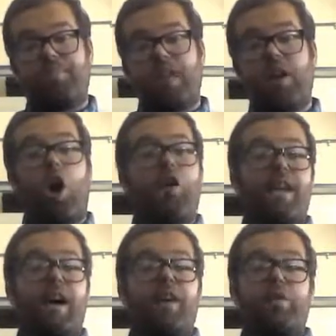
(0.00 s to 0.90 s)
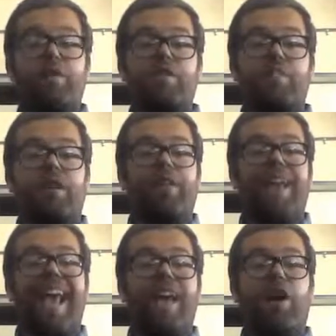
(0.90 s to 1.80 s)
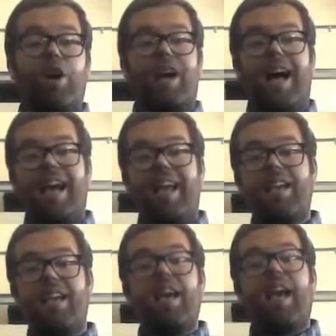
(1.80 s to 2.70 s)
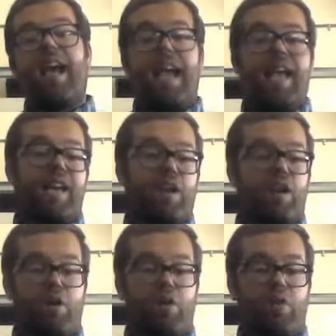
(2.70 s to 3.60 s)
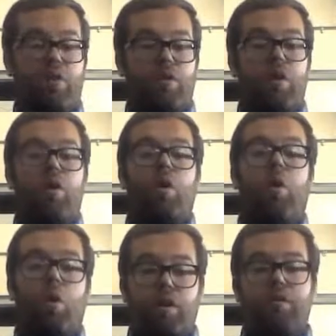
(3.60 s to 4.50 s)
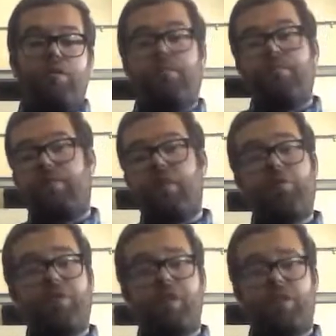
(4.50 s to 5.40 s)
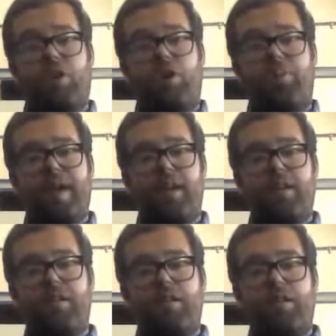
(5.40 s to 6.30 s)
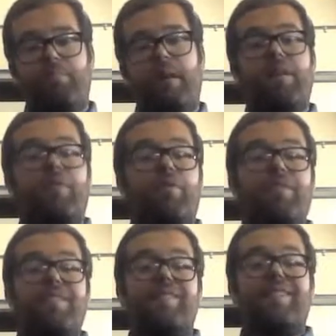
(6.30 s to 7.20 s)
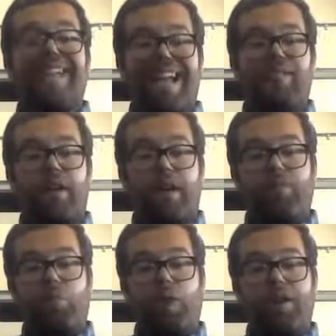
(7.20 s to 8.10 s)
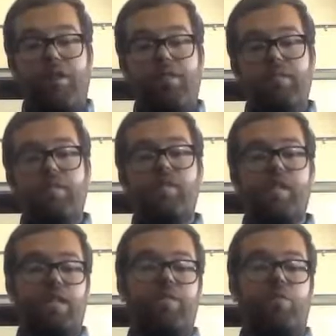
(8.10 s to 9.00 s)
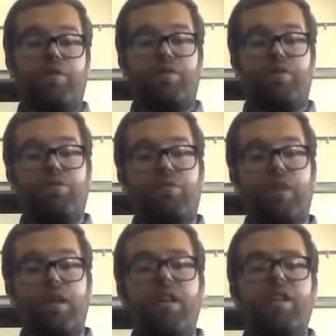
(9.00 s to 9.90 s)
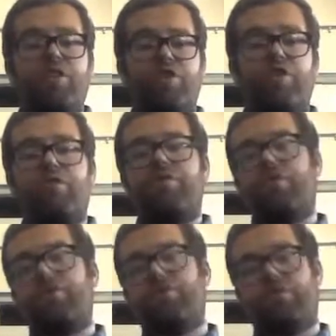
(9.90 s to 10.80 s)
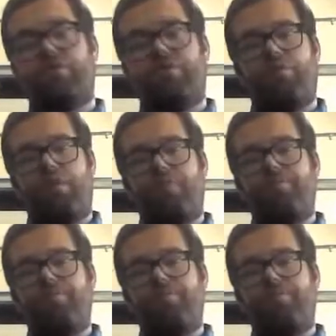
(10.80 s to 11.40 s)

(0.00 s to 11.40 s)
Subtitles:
And Ariano is spelled A-R-I-A-N-O. Or feel free to call me. My number is 951-642-0004.